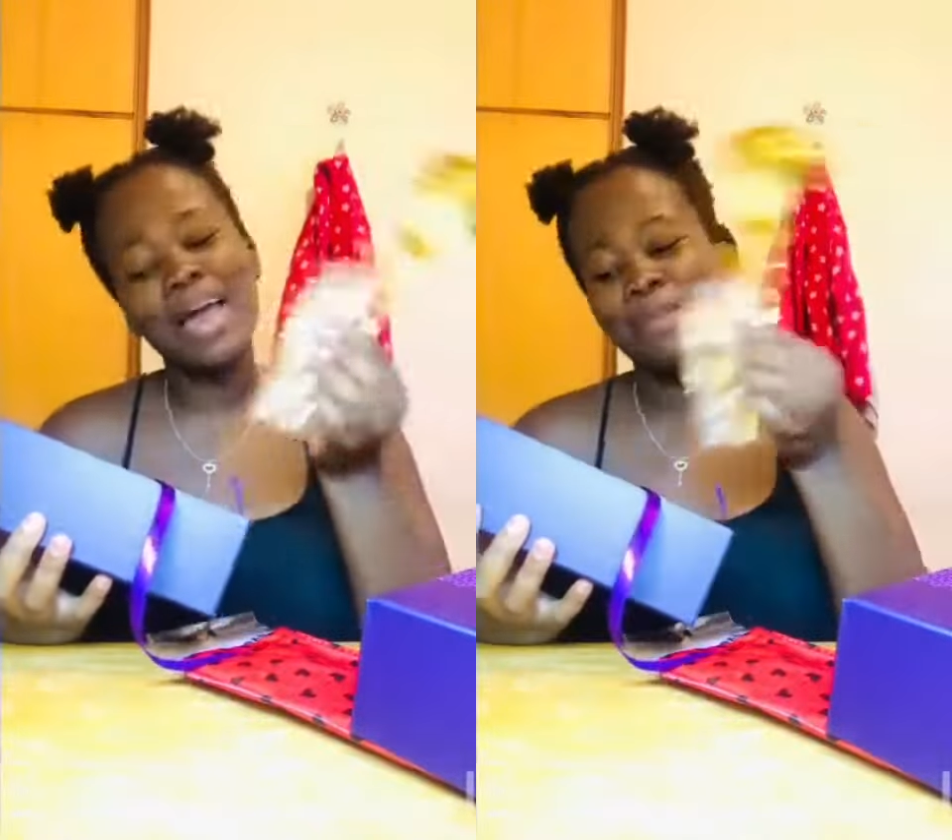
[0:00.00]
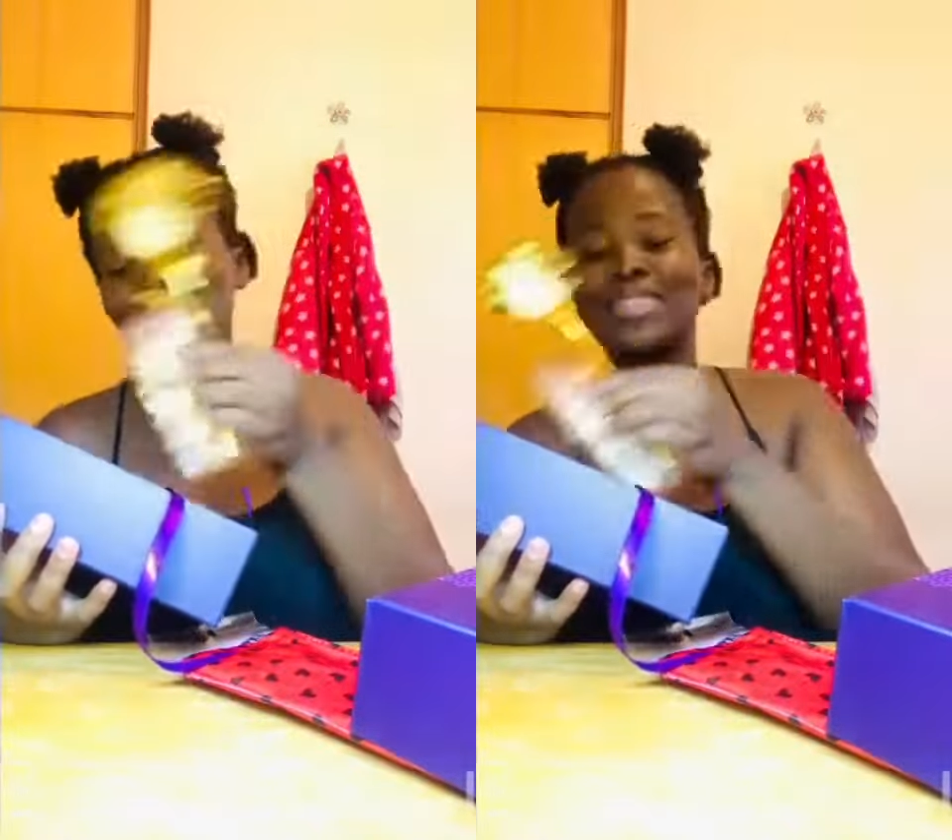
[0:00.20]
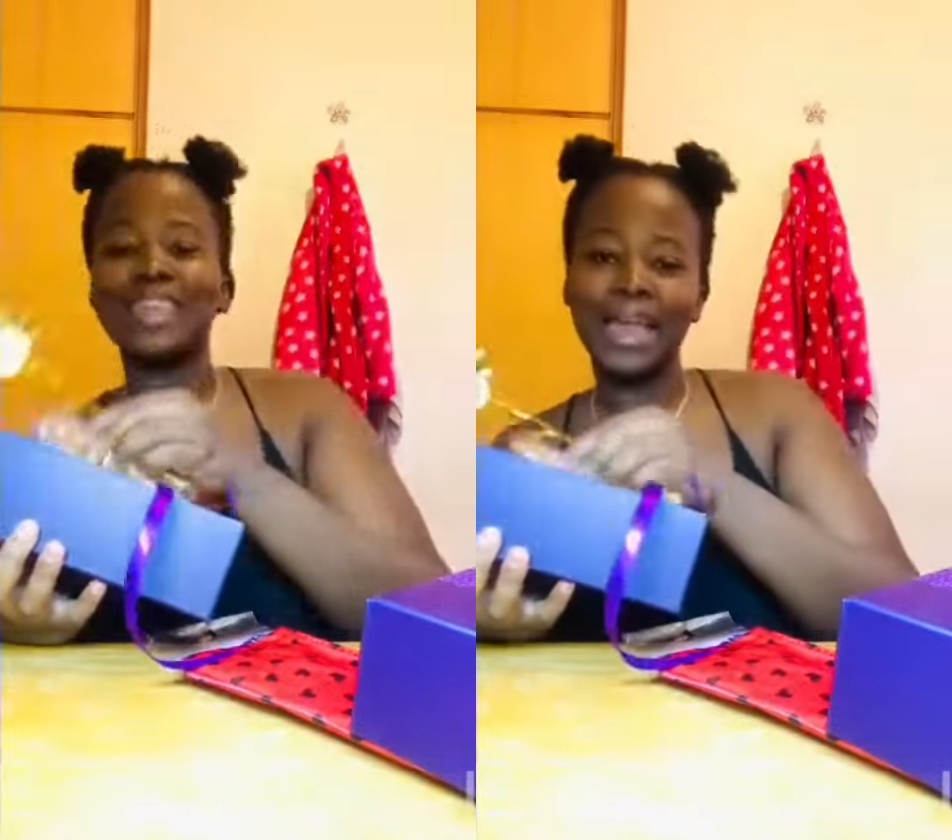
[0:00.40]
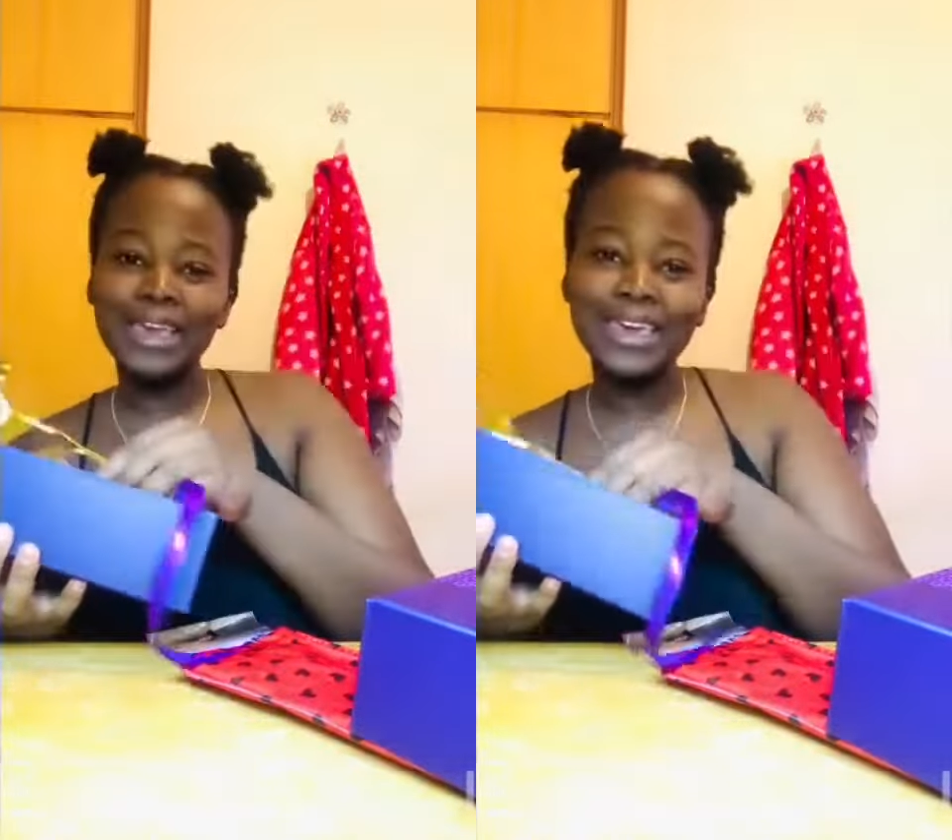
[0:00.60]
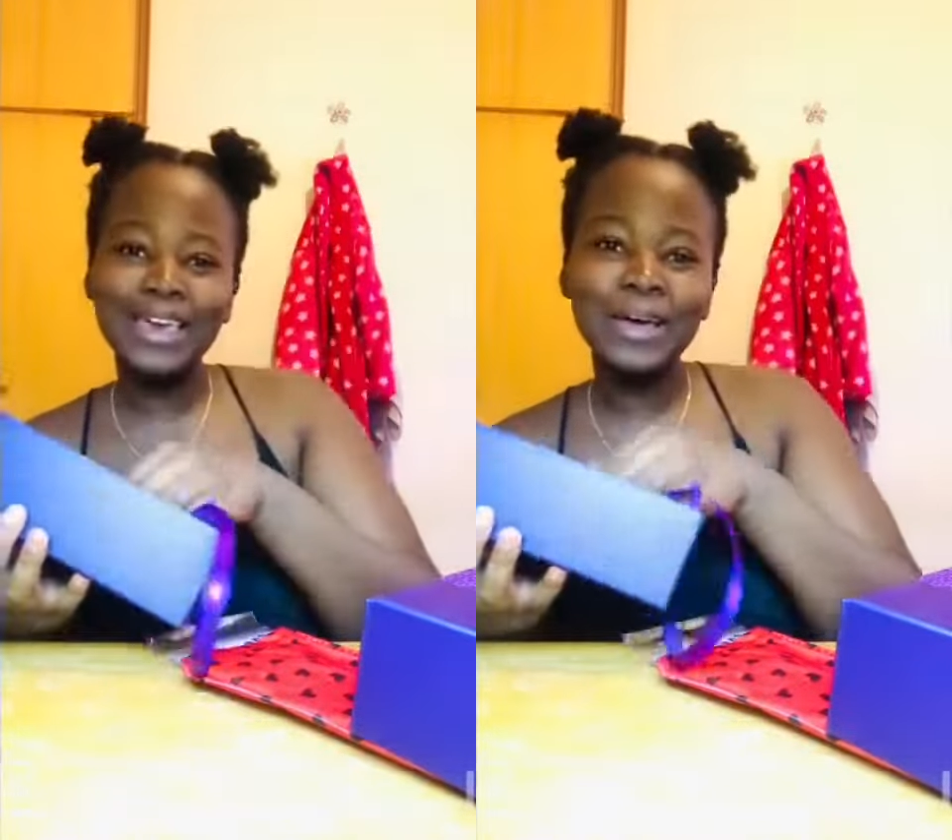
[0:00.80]
happy.
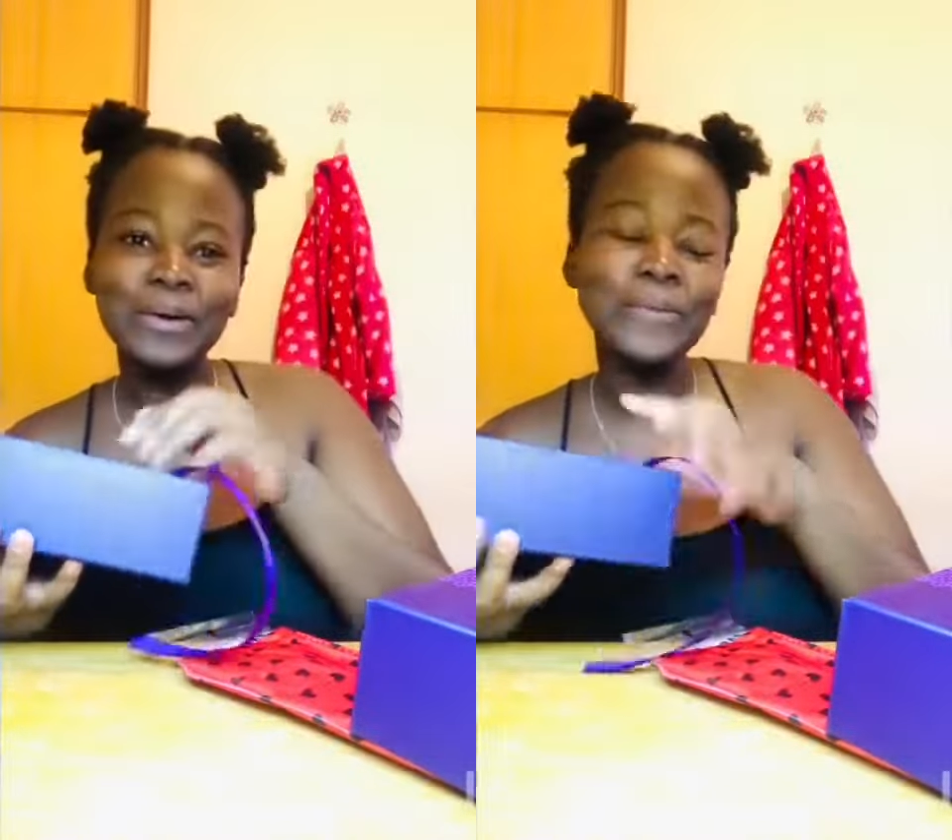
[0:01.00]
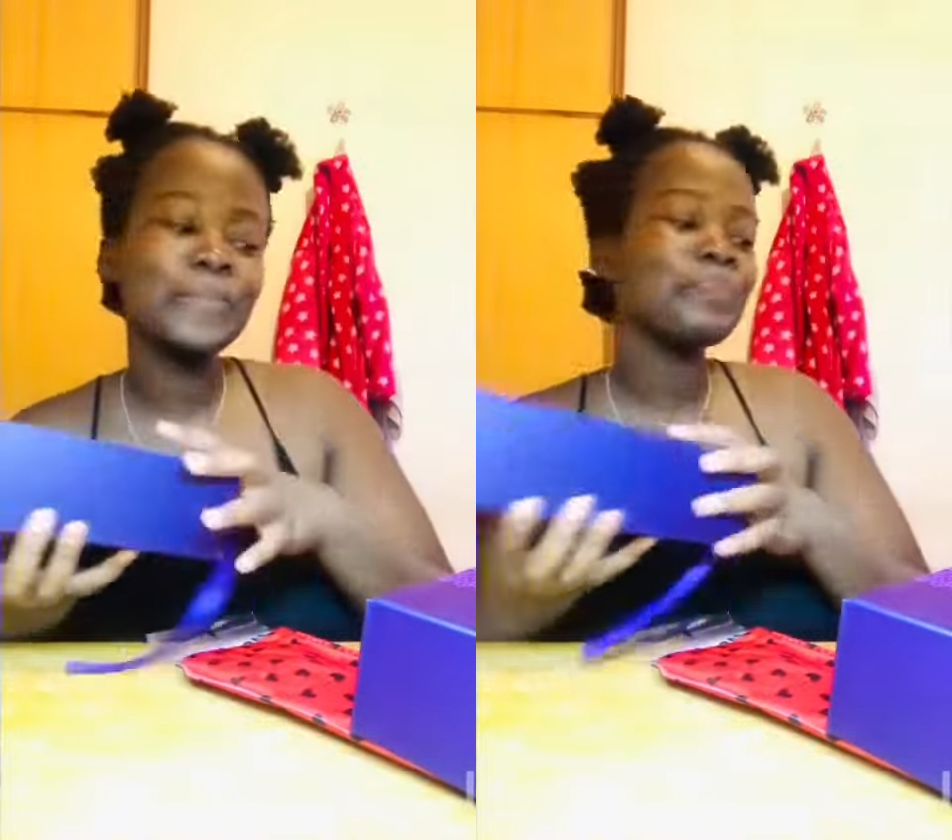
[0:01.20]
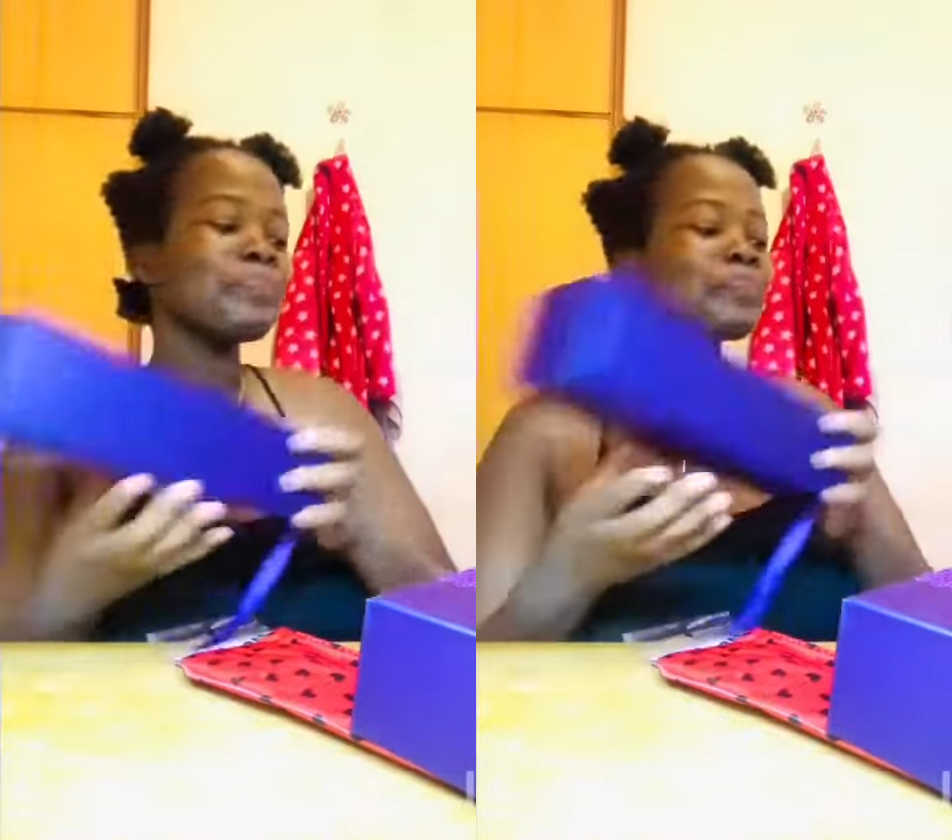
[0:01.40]
Thank you.